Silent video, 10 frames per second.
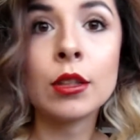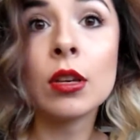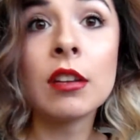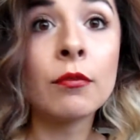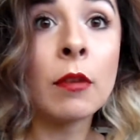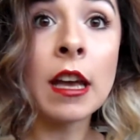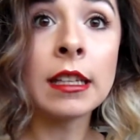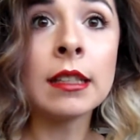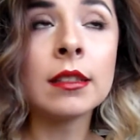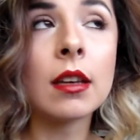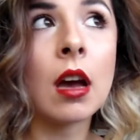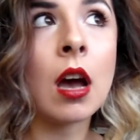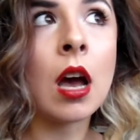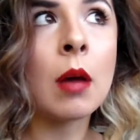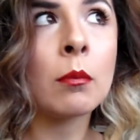You can find it
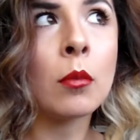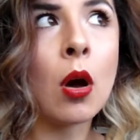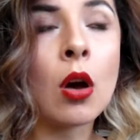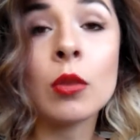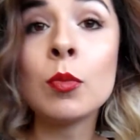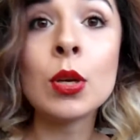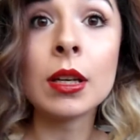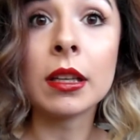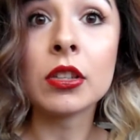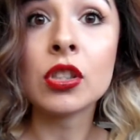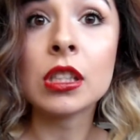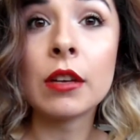um, on Beautylish